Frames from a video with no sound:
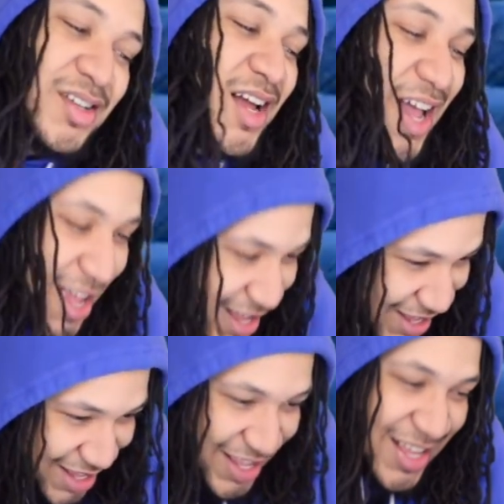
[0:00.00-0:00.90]

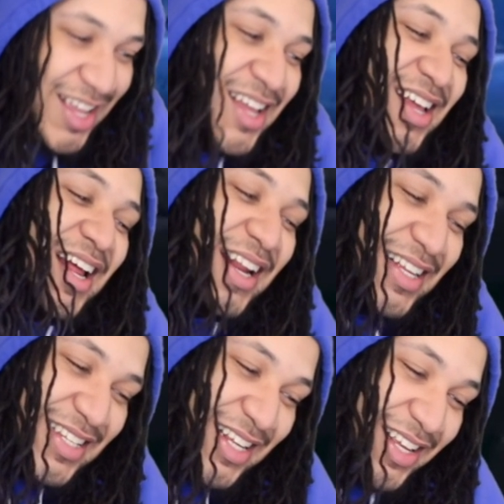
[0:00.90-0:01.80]
That
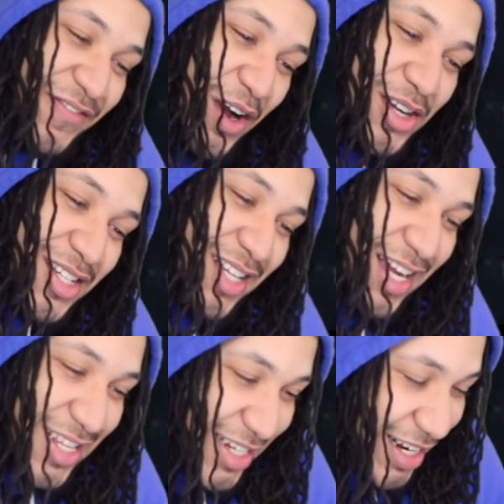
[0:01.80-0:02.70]
nigga said he focused
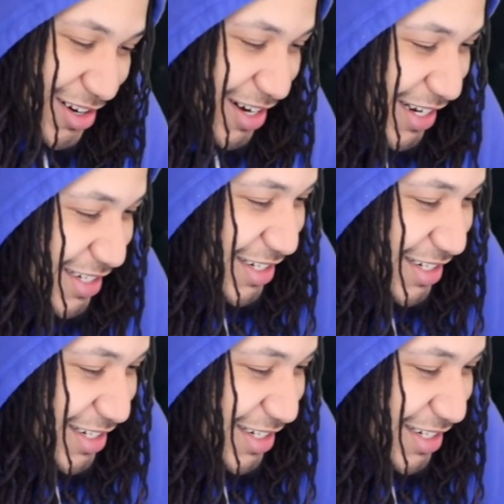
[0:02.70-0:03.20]
cooking on that